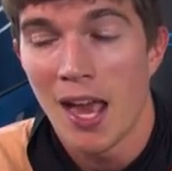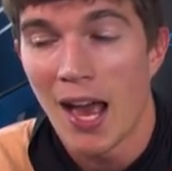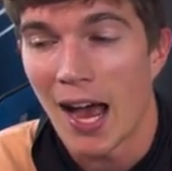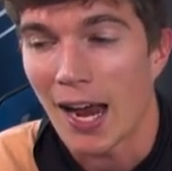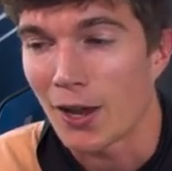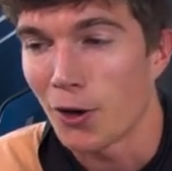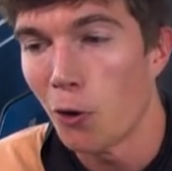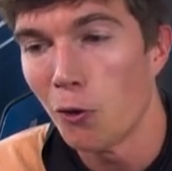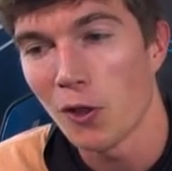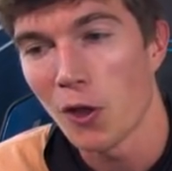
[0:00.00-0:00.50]

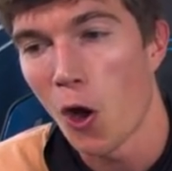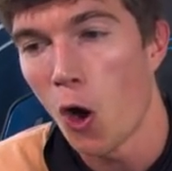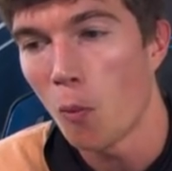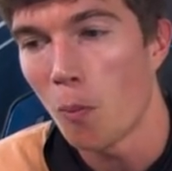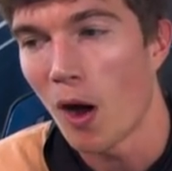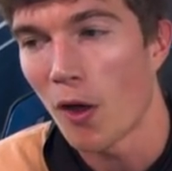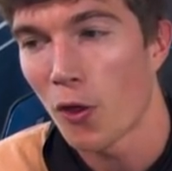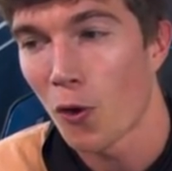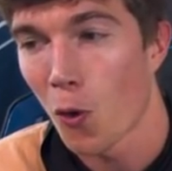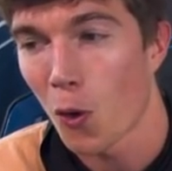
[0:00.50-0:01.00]
I can only hope
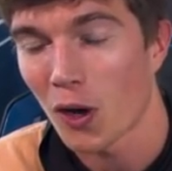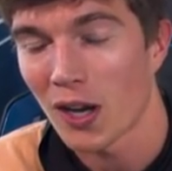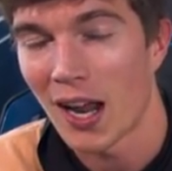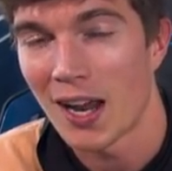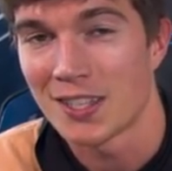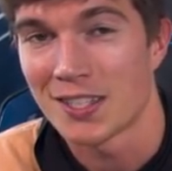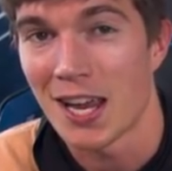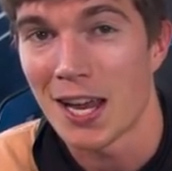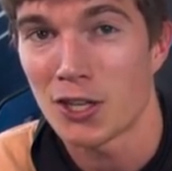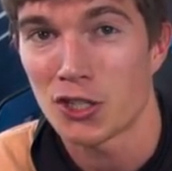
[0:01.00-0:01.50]
other
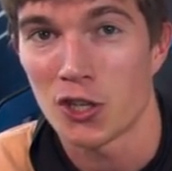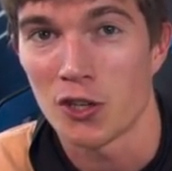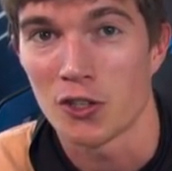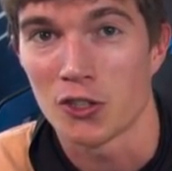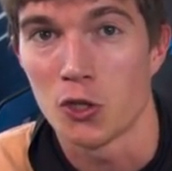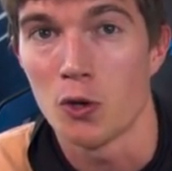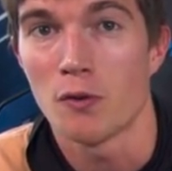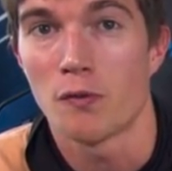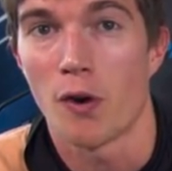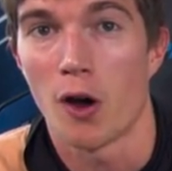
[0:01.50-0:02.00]
organizations
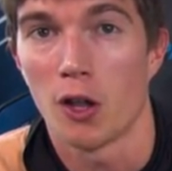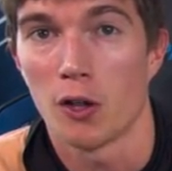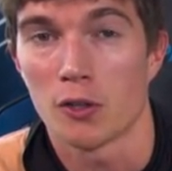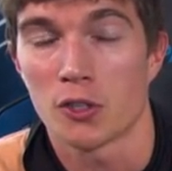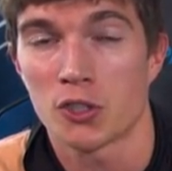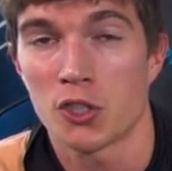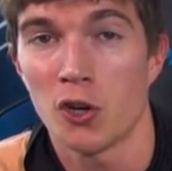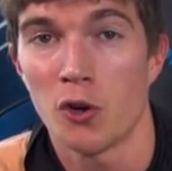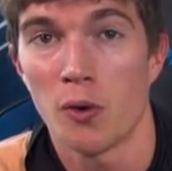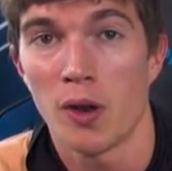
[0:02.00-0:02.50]
do follow
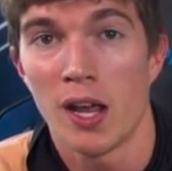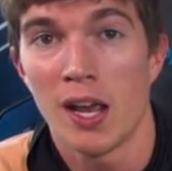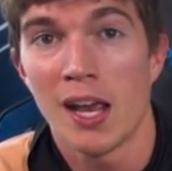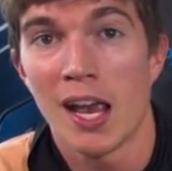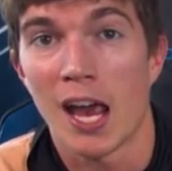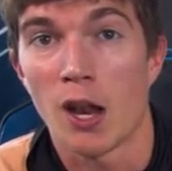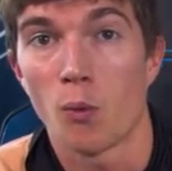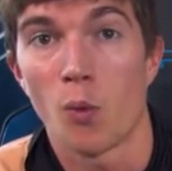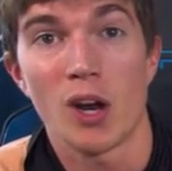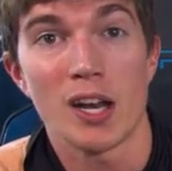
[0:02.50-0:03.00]
suit
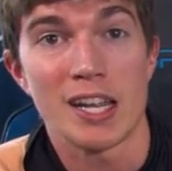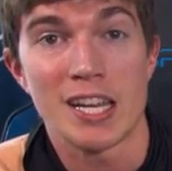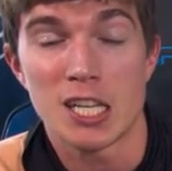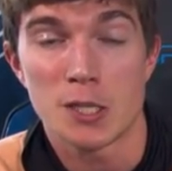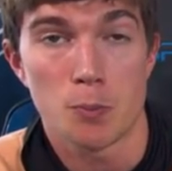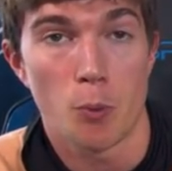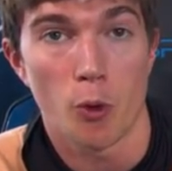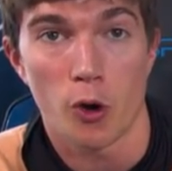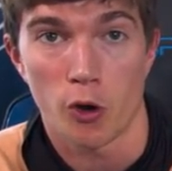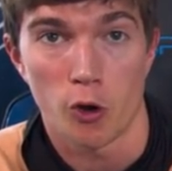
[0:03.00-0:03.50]
and what
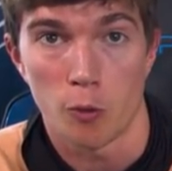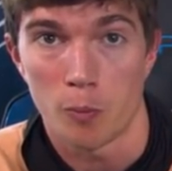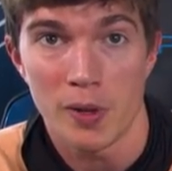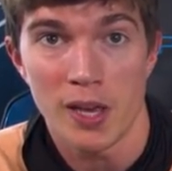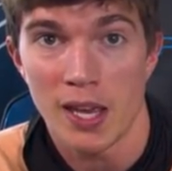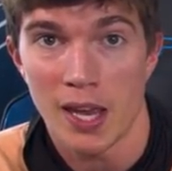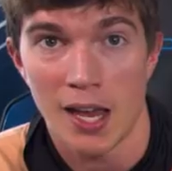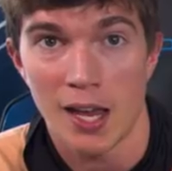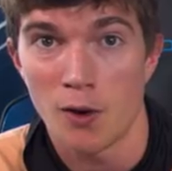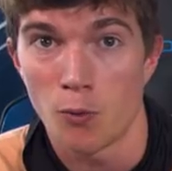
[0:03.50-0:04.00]
esport it'll
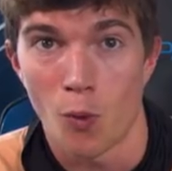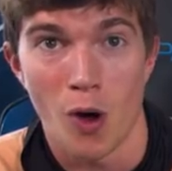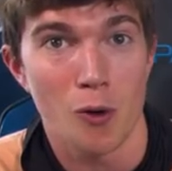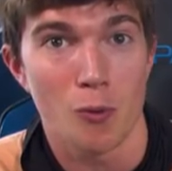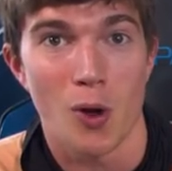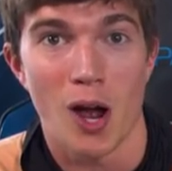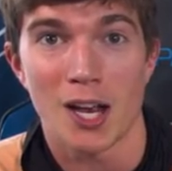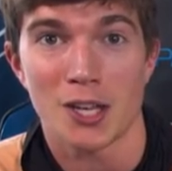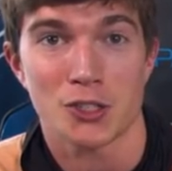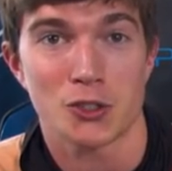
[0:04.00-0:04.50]
be in, what
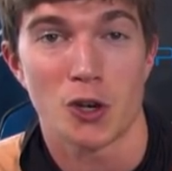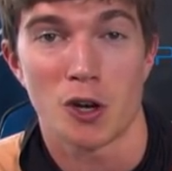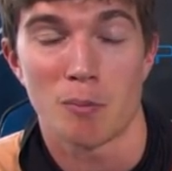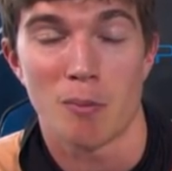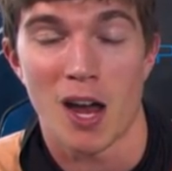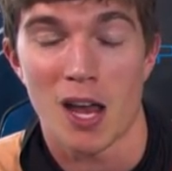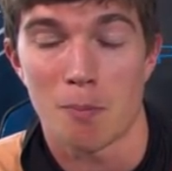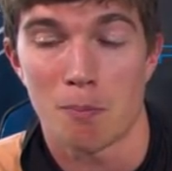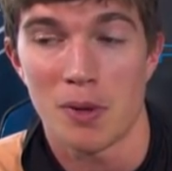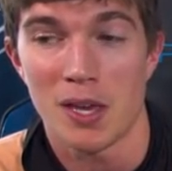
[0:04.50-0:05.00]
roster it
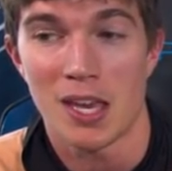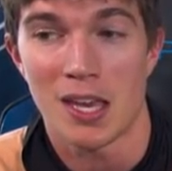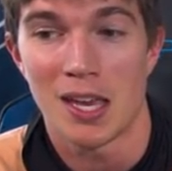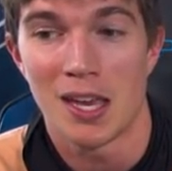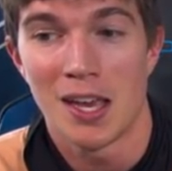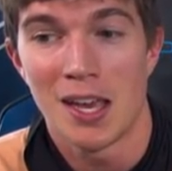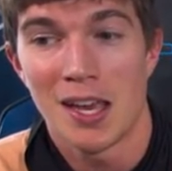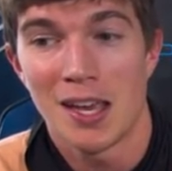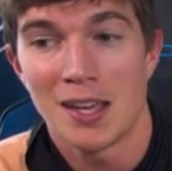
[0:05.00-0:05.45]
might be,